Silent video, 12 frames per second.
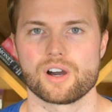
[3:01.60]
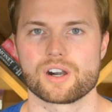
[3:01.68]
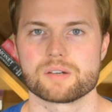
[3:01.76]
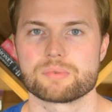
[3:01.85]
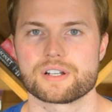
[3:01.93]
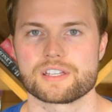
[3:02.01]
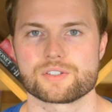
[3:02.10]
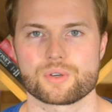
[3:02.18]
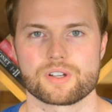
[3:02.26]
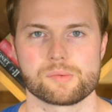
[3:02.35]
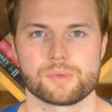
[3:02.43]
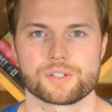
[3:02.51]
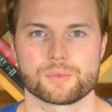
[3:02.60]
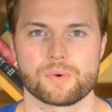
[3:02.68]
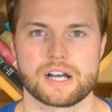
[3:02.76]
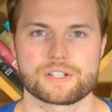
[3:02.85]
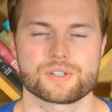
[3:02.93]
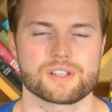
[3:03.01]
are pretty enjoyable to
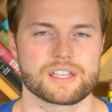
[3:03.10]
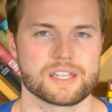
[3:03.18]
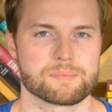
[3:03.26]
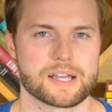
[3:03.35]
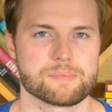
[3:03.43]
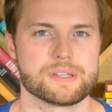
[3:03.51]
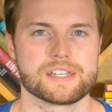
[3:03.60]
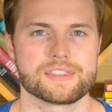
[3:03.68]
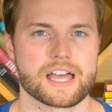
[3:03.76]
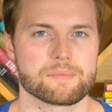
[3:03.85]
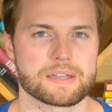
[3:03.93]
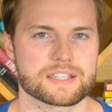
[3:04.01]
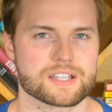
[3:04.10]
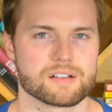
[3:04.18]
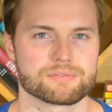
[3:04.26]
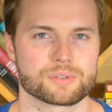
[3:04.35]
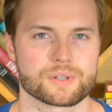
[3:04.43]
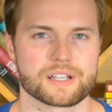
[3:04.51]
watch, in my opinion, that makes
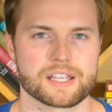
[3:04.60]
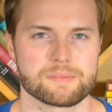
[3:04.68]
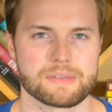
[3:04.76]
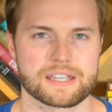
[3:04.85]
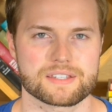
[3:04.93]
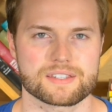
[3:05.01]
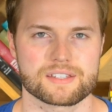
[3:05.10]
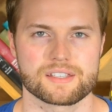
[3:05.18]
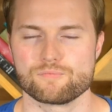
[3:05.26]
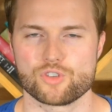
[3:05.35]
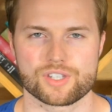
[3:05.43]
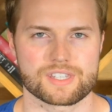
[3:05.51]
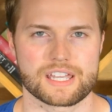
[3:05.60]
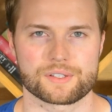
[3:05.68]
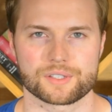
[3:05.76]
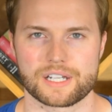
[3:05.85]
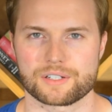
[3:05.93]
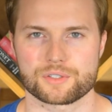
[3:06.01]
up for it and makes just the
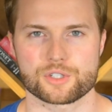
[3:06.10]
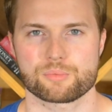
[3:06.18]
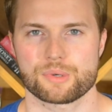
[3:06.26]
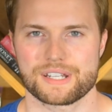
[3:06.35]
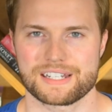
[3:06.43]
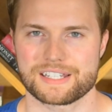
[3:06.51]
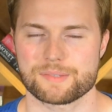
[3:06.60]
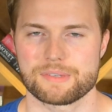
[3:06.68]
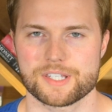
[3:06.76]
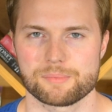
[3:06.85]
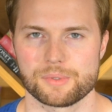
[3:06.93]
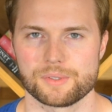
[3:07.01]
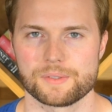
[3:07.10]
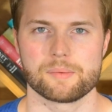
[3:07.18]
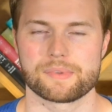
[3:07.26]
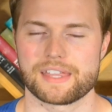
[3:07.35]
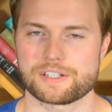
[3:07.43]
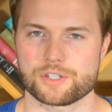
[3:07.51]
other characters pretty dismissible.
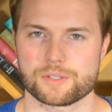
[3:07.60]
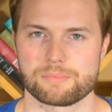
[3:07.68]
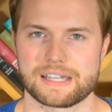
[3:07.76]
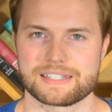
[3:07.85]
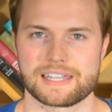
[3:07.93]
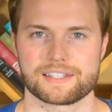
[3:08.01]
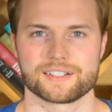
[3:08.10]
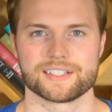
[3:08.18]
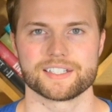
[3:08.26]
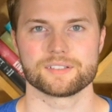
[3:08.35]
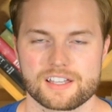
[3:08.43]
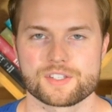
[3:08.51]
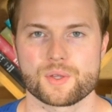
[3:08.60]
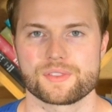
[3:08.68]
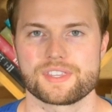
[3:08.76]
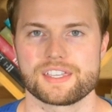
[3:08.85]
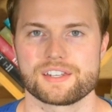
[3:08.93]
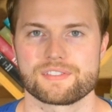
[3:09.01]
But that's just my take on it. So
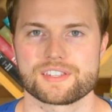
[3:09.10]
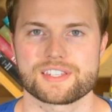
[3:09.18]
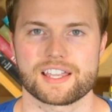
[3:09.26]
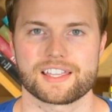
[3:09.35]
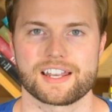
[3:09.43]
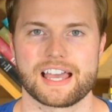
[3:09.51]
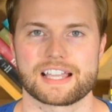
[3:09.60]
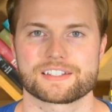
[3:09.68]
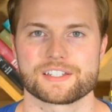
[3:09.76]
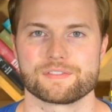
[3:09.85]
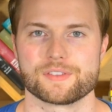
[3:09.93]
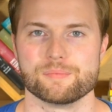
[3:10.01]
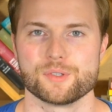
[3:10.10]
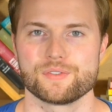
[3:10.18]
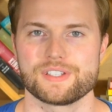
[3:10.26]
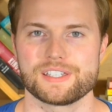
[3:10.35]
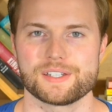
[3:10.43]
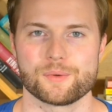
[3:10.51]
at the end of the second act of the
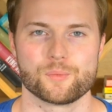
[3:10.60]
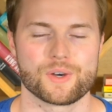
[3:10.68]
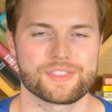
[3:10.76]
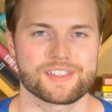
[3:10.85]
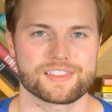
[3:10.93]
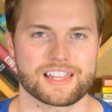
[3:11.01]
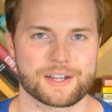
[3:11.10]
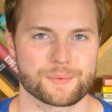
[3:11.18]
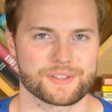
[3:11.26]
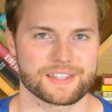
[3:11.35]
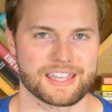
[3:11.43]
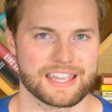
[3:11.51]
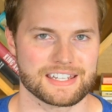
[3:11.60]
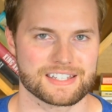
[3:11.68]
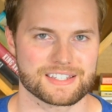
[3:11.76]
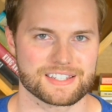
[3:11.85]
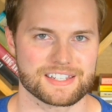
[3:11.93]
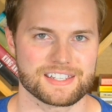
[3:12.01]
movie, one thing that I really hate
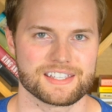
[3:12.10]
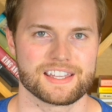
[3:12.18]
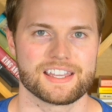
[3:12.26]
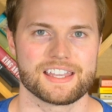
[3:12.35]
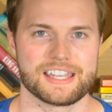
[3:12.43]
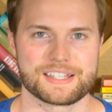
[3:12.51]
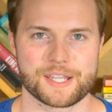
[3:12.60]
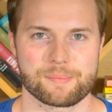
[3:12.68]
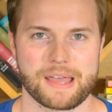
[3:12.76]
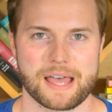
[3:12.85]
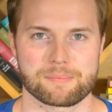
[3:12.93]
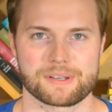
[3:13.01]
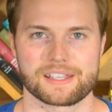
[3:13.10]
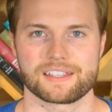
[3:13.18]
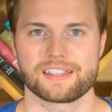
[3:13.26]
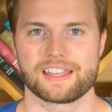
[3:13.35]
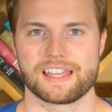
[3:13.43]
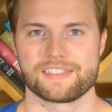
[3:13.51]
to see ends up
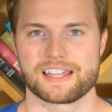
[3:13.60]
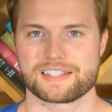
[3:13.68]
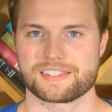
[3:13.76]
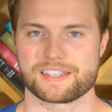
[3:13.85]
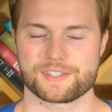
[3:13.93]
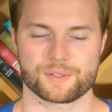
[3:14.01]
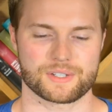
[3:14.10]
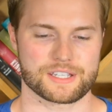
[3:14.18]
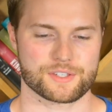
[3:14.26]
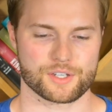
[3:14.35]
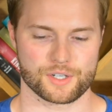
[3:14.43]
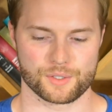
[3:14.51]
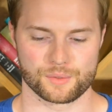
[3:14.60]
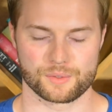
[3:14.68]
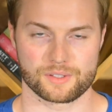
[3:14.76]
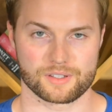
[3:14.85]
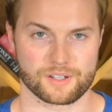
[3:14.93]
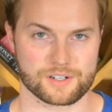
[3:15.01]
happening, and that's this. Okay,
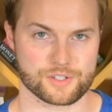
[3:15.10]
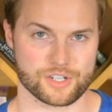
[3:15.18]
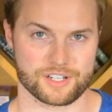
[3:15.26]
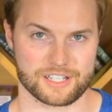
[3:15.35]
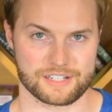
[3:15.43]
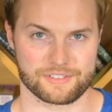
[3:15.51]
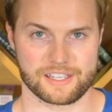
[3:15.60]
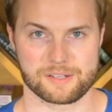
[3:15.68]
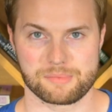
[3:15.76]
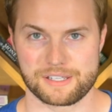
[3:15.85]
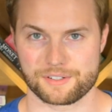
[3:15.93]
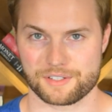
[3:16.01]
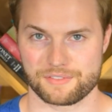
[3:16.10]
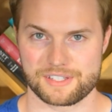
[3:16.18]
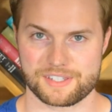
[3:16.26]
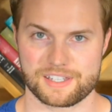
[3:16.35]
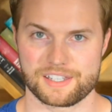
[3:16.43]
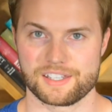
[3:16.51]
so Laura Jean Covey and Peter
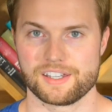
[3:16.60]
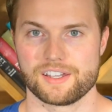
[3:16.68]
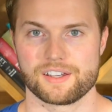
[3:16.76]
Kavinsky